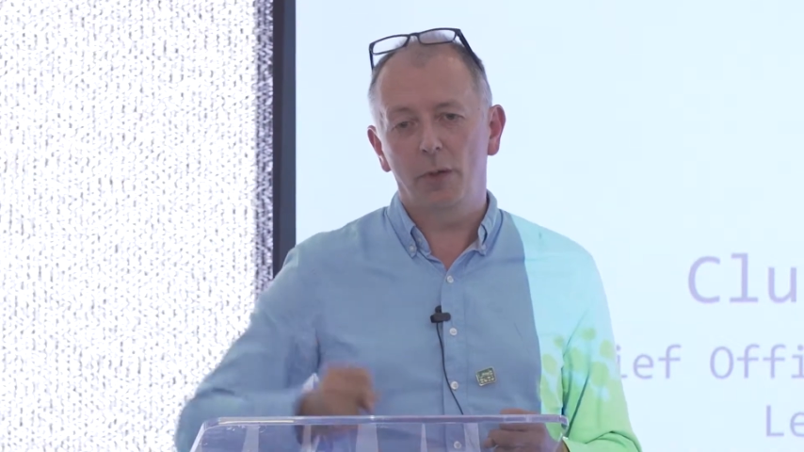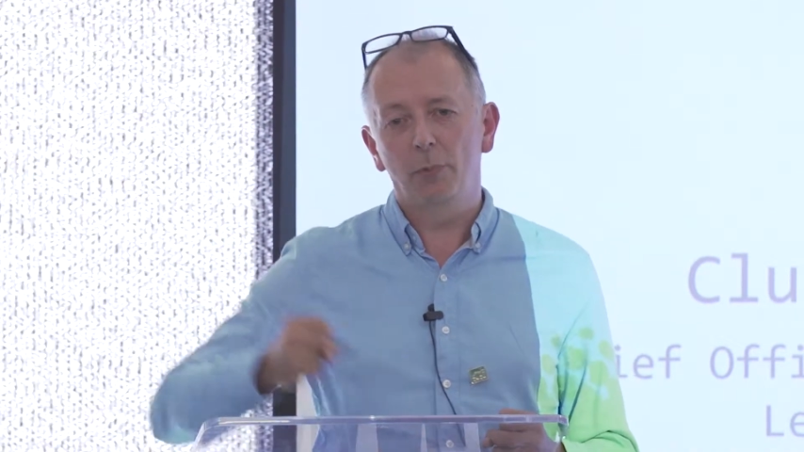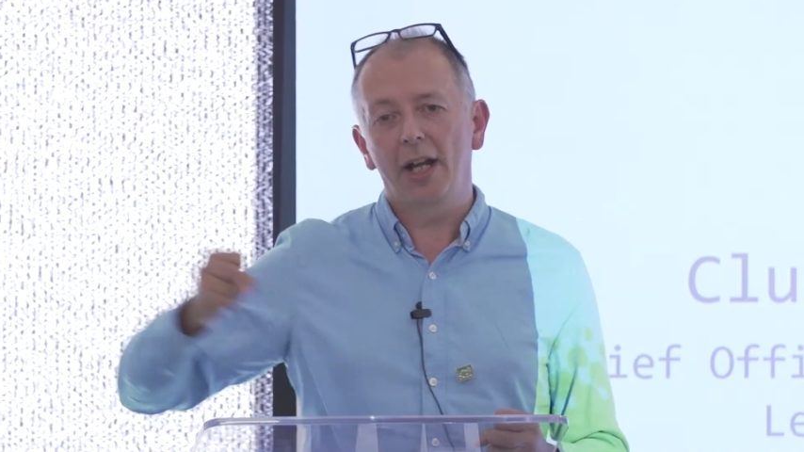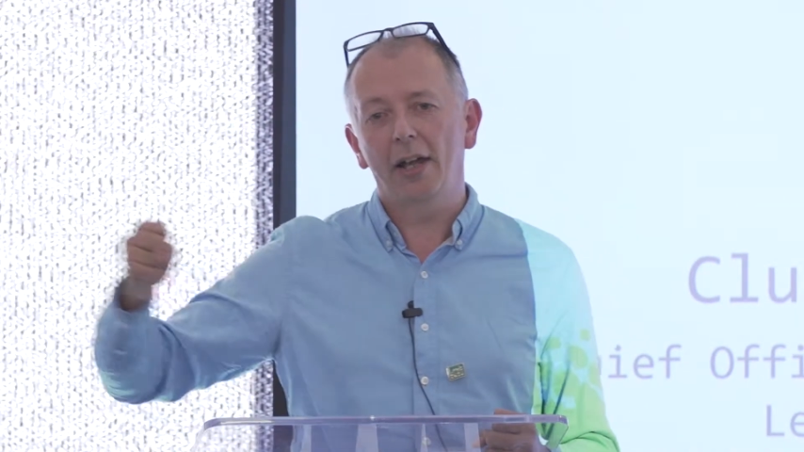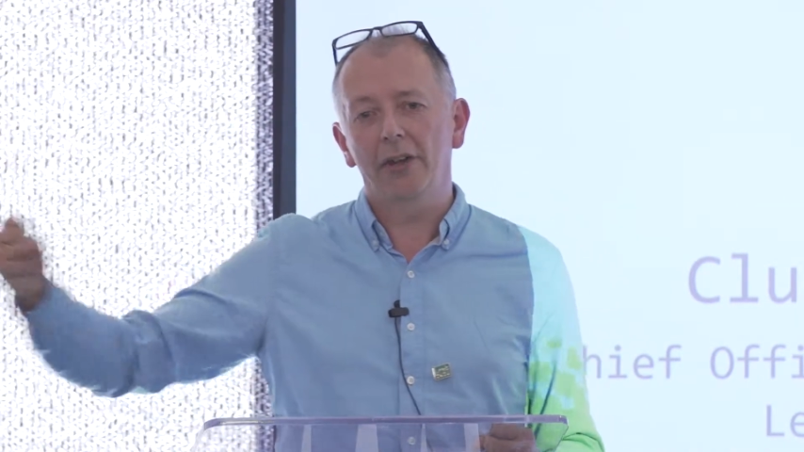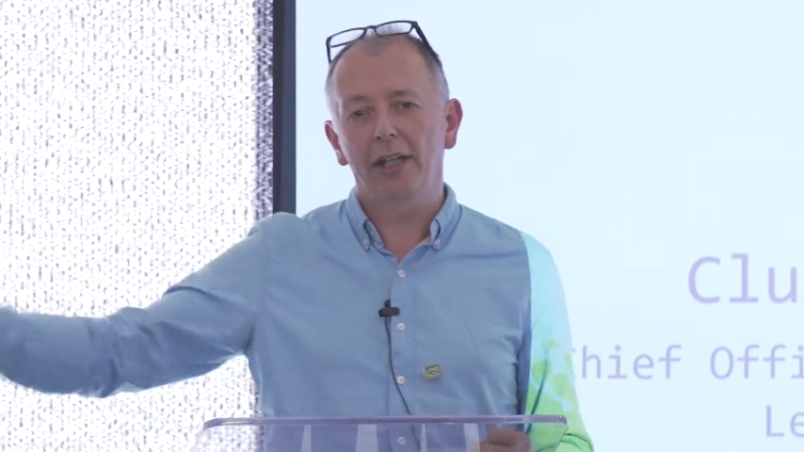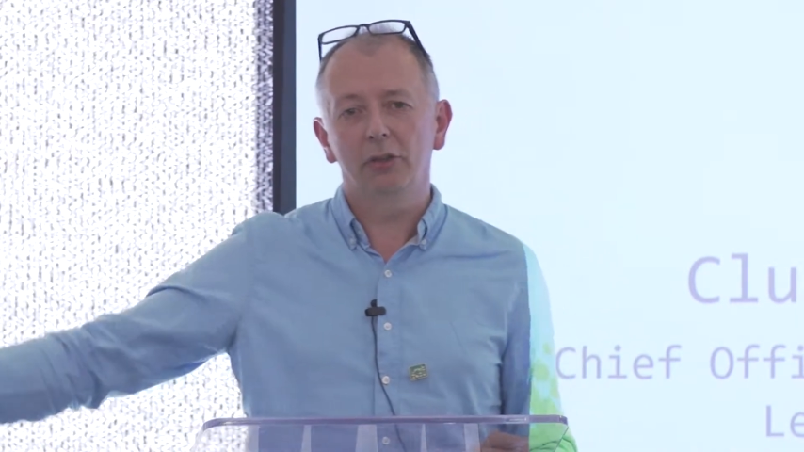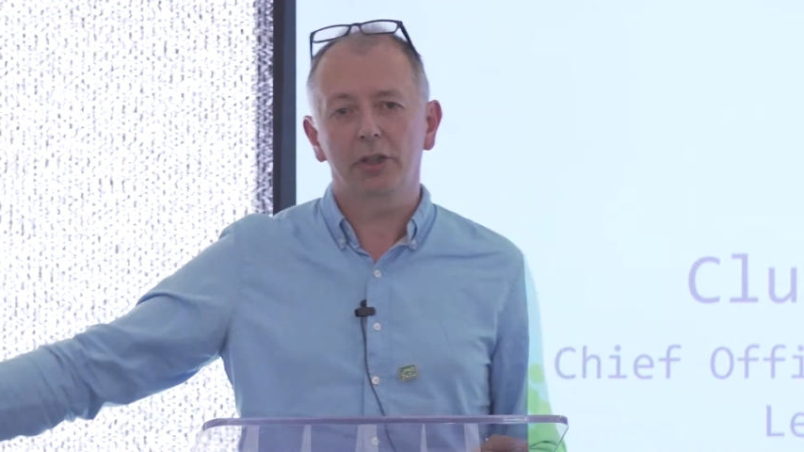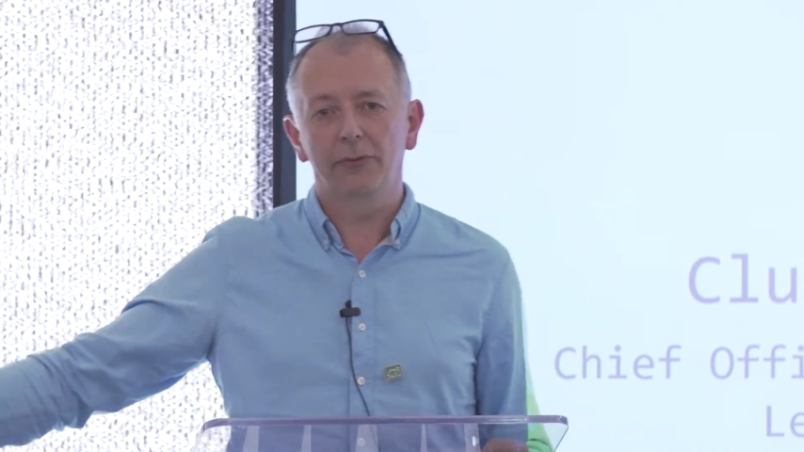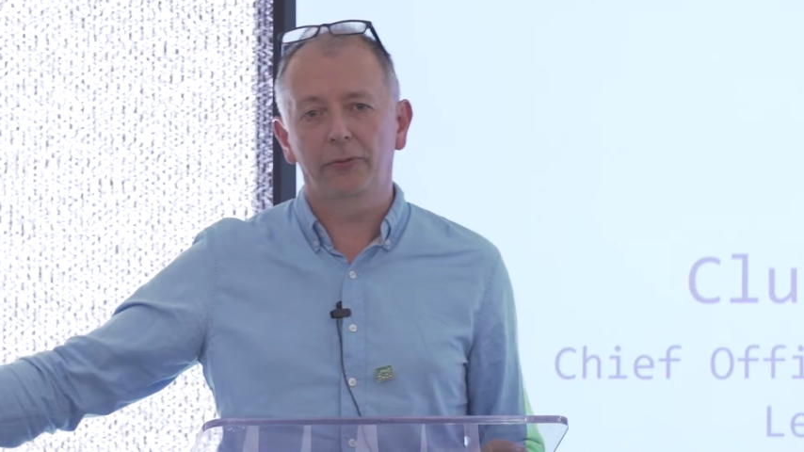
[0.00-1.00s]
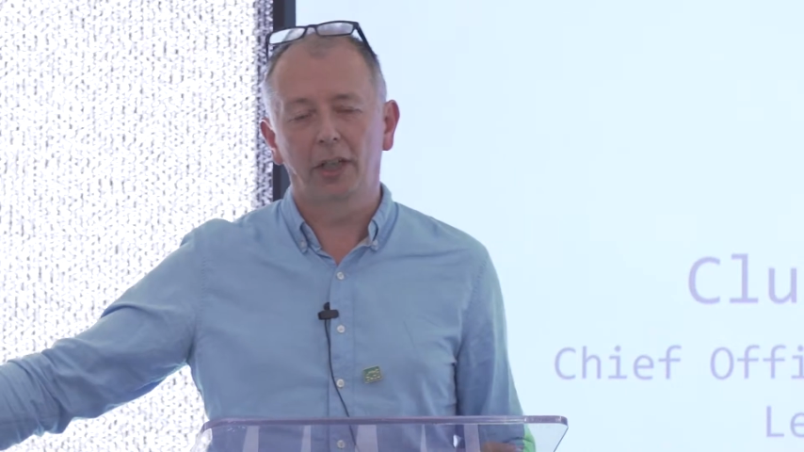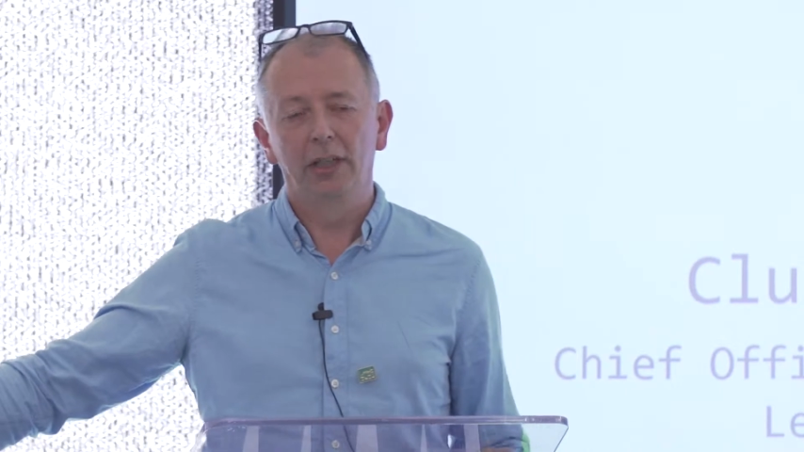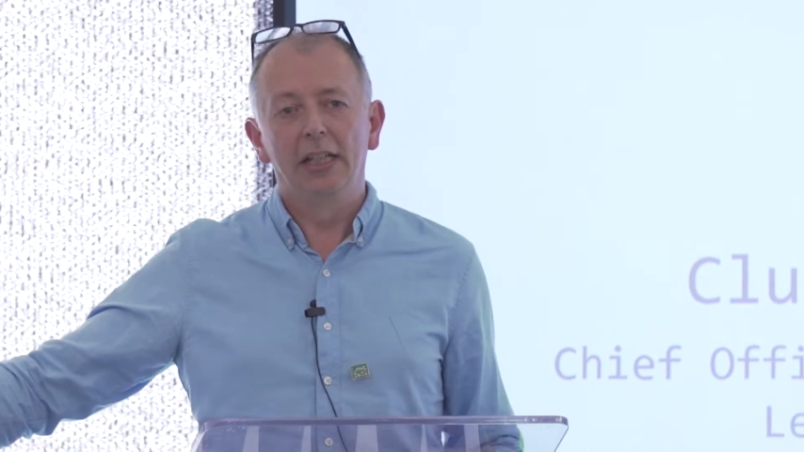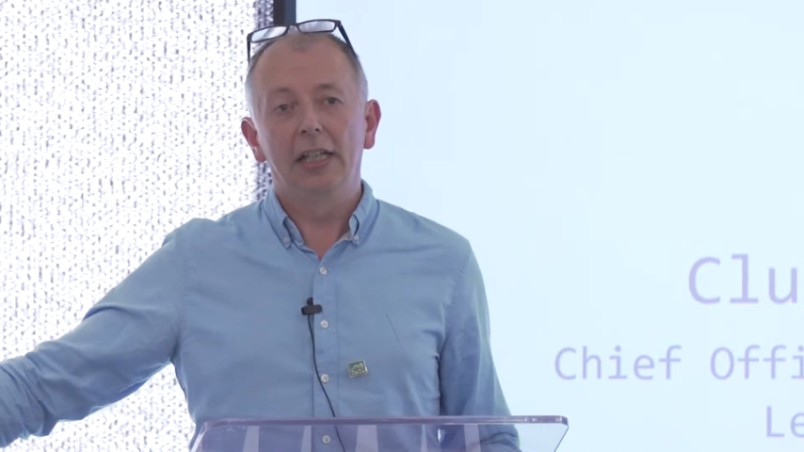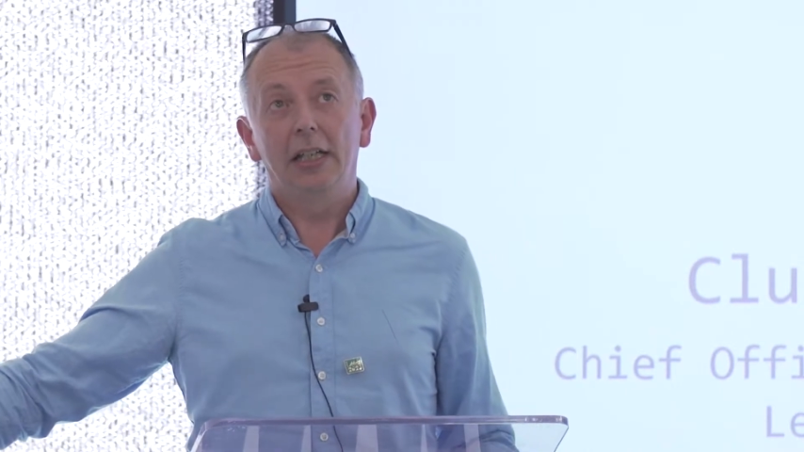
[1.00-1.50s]
When we're out there looking for
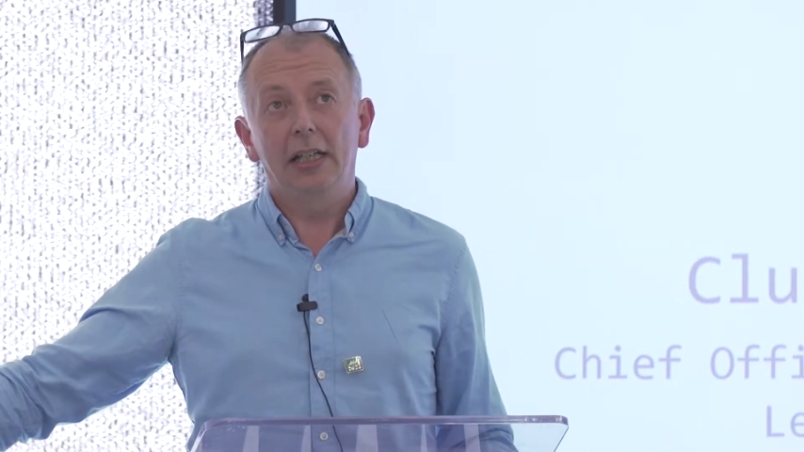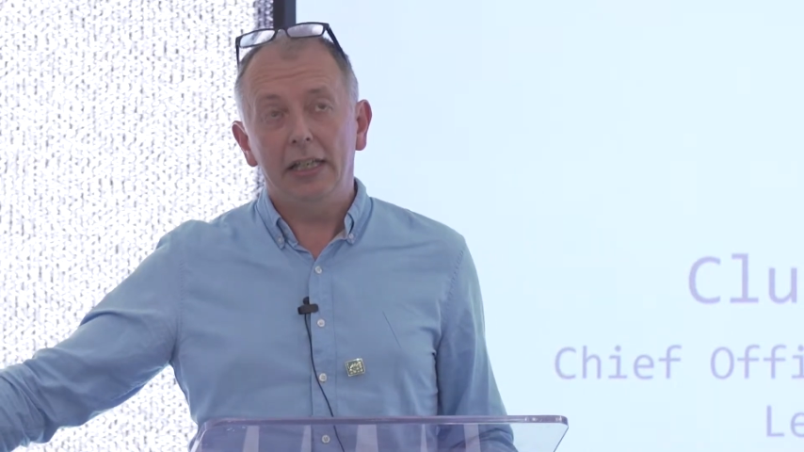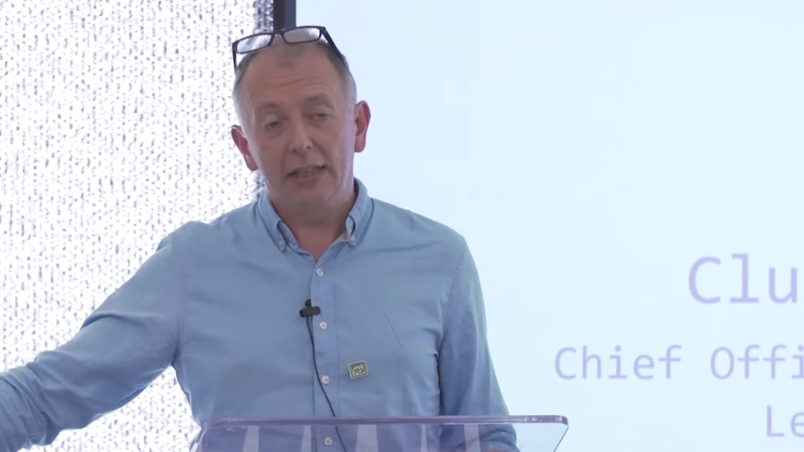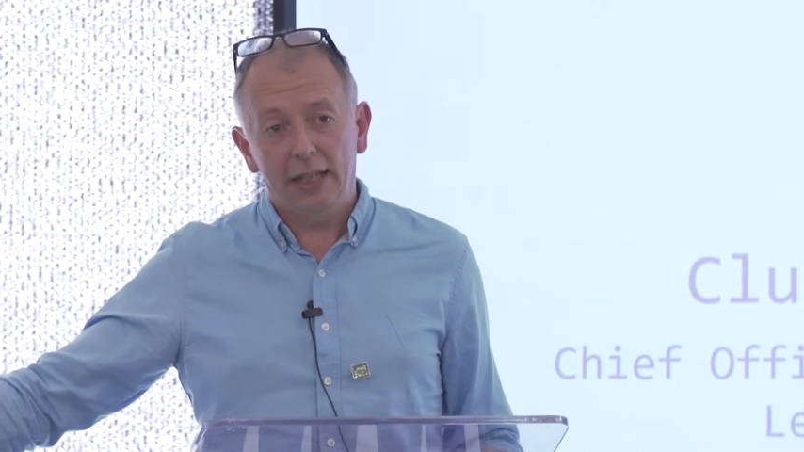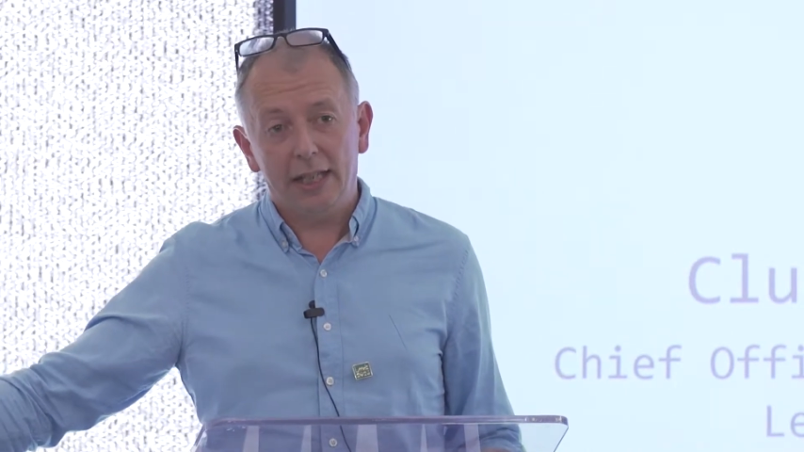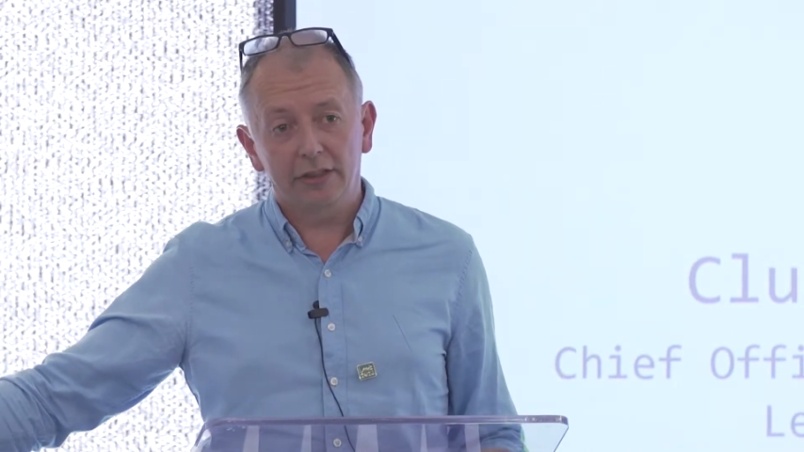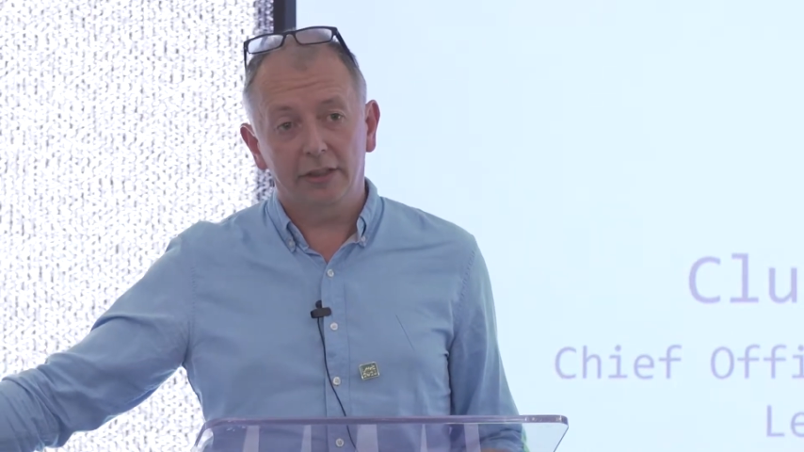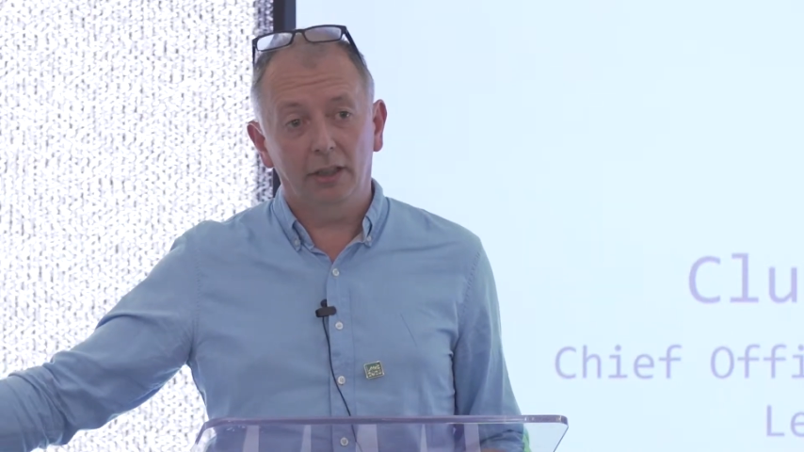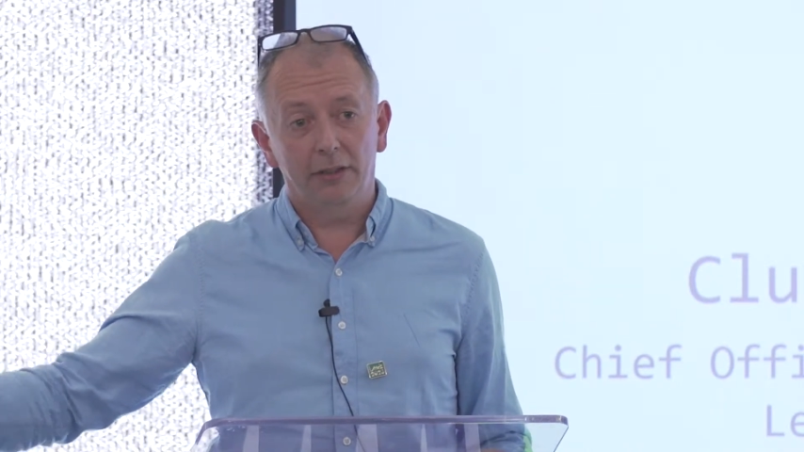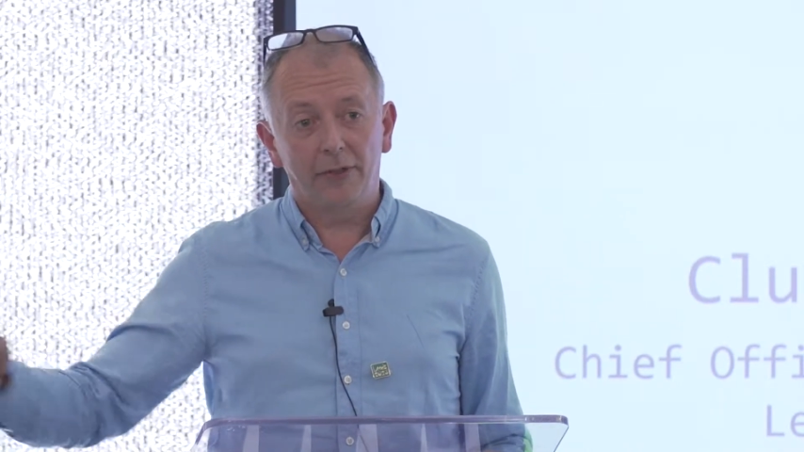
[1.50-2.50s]
external